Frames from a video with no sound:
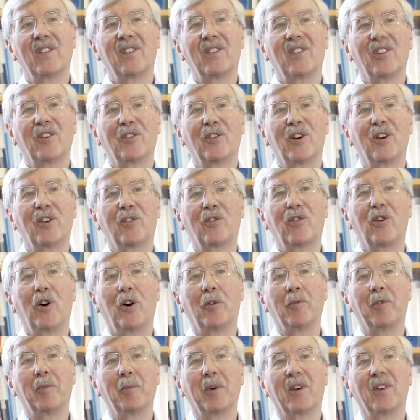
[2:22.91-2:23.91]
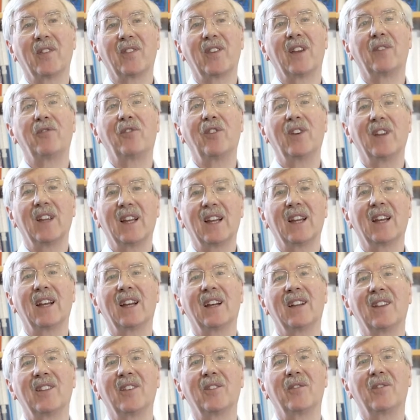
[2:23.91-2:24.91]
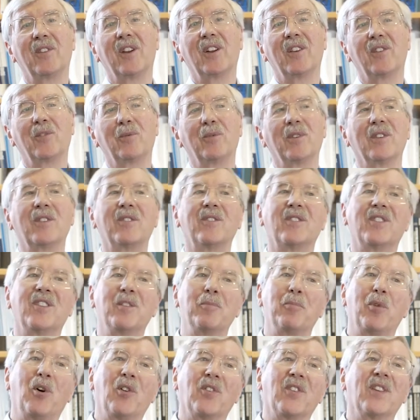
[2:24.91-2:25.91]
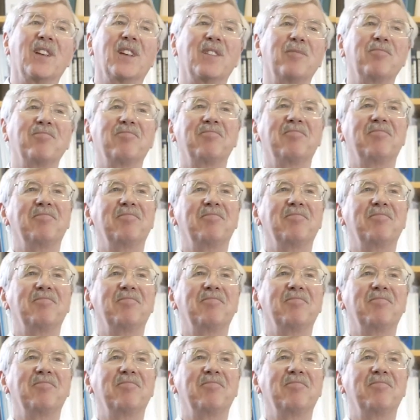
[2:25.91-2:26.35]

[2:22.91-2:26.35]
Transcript: to grow crops, because every year the floods would deposit